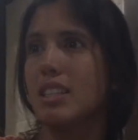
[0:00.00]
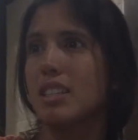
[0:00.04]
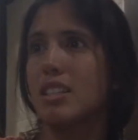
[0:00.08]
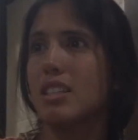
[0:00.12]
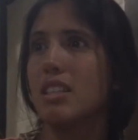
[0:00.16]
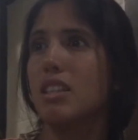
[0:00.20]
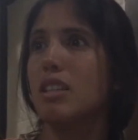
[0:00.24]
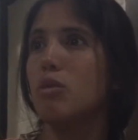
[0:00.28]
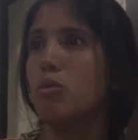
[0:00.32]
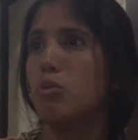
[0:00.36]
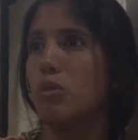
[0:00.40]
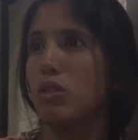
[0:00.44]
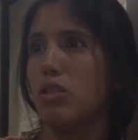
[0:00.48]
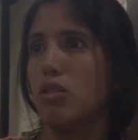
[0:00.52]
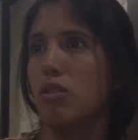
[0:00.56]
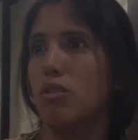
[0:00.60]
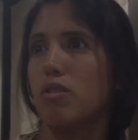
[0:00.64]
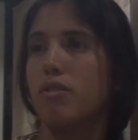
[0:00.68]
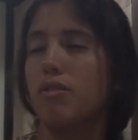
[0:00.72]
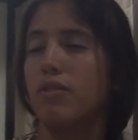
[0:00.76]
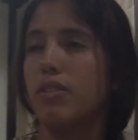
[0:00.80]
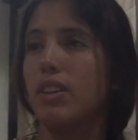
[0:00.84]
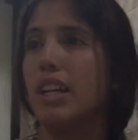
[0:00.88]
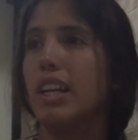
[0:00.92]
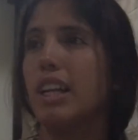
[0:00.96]
sit with your
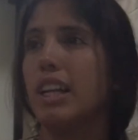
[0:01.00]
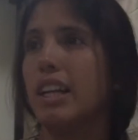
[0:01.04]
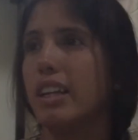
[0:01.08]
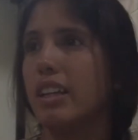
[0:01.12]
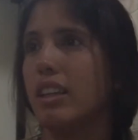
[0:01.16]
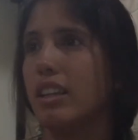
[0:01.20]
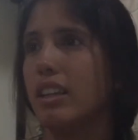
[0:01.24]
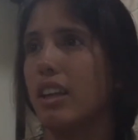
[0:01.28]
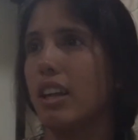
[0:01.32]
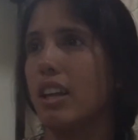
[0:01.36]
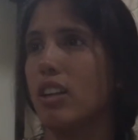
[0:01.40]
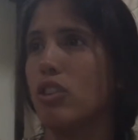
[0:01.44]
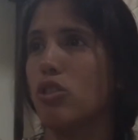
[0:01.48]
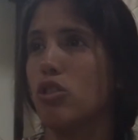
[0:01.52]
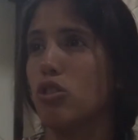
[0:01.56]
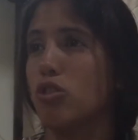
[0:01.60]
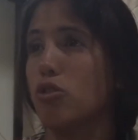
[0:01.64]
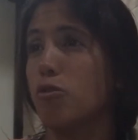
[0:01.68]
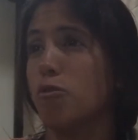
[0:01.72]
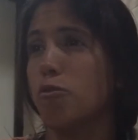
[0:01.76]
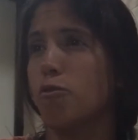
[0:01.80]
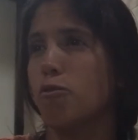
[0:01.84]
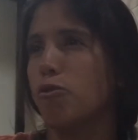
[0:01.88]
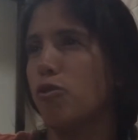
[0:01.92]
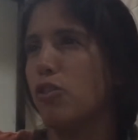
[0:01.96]
feeling and
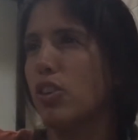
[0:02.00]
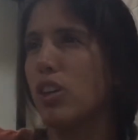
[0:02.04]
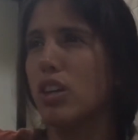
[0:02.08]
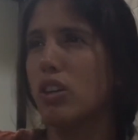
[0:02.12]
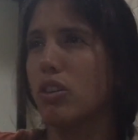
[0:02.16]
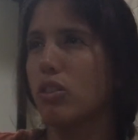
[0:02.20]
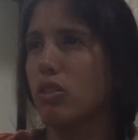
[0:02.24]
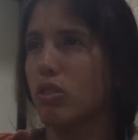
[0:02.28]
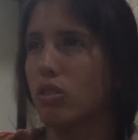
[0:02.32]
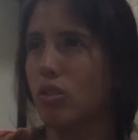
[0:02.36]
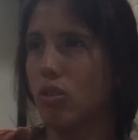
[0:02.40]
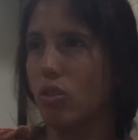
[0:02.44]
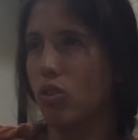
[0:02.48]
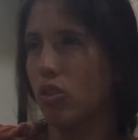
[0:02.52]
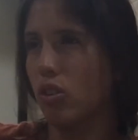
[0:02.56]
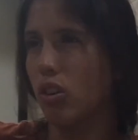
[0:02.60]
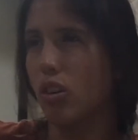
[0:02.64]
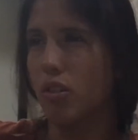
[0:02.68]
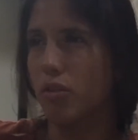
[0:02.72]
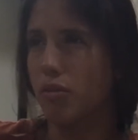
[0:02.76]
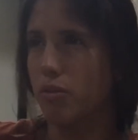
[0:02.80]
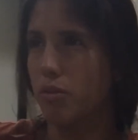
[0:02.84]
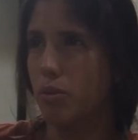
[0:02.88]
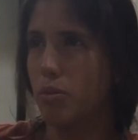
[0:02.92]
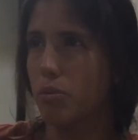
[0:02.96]
just feel
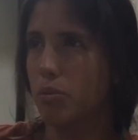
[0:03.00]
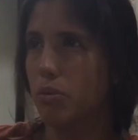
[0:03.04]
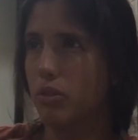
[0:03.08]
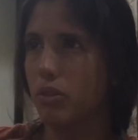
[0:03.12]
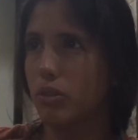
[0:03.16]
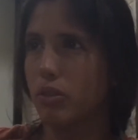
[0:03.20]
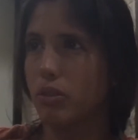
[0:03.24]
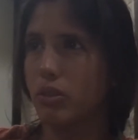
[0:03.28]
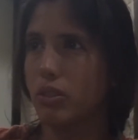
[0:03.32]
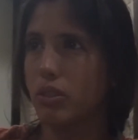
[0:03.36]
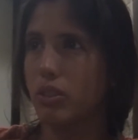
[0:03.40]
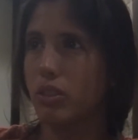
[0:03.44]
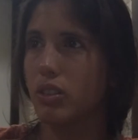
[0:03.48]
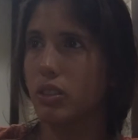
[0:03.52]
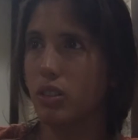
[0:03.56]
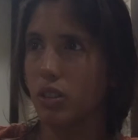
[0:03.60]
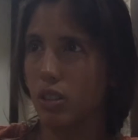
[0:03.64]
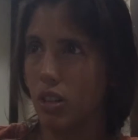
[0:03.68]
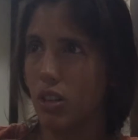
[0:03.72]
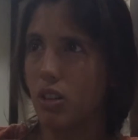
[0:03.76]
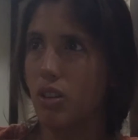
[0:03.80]
uncomfortable mm -hmm.